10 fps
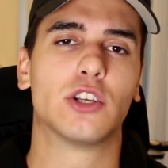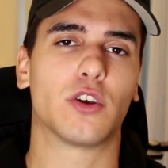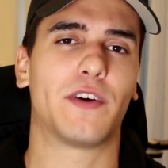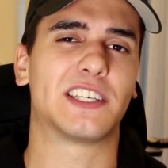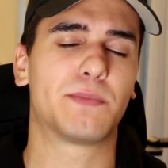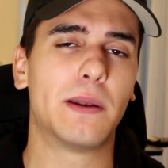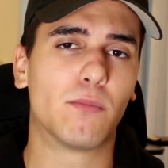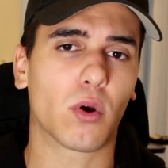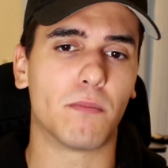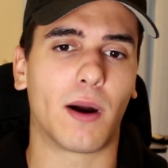so if I spend
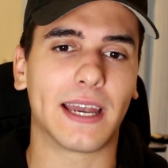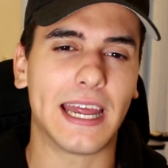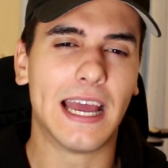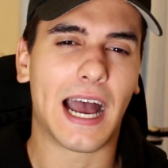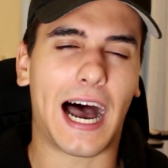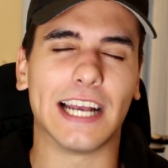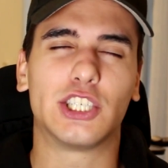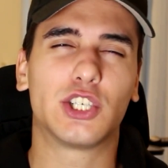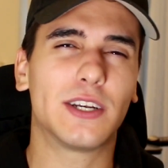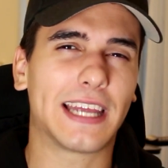more money, I
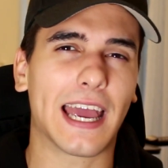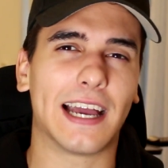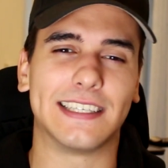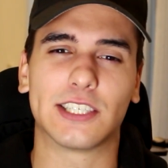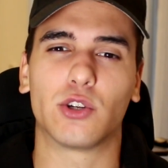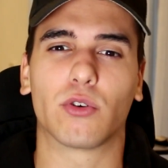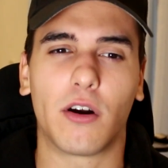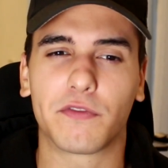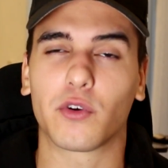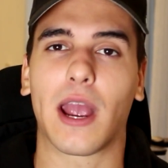should get additional
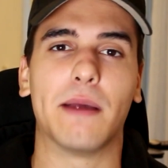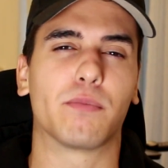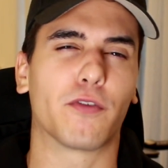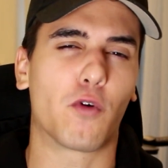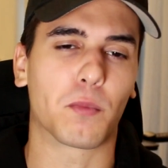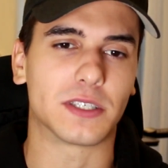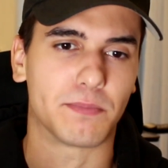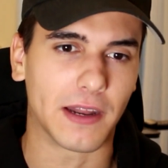comfort and performance